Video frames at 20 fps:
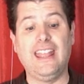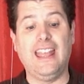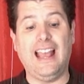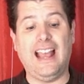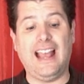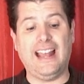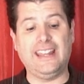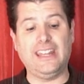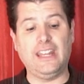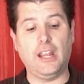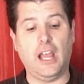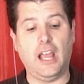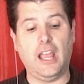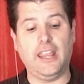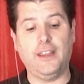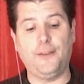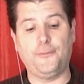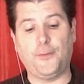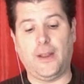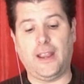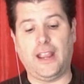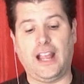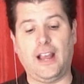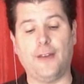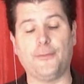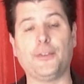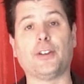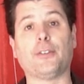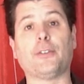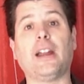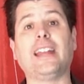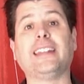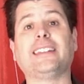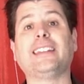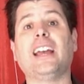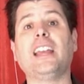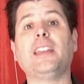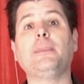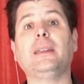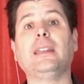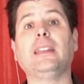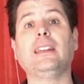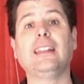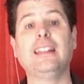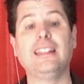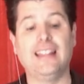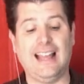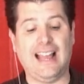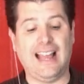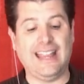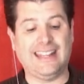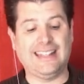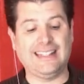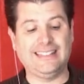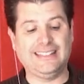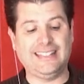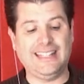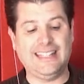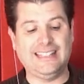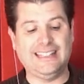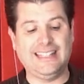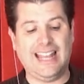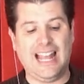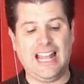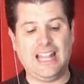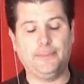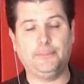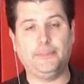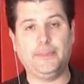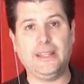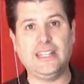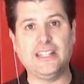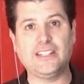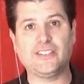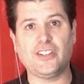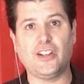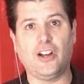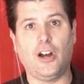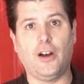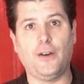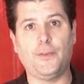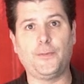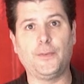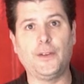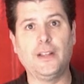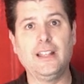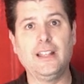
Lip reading: And if I have the right timing, I can take that piece of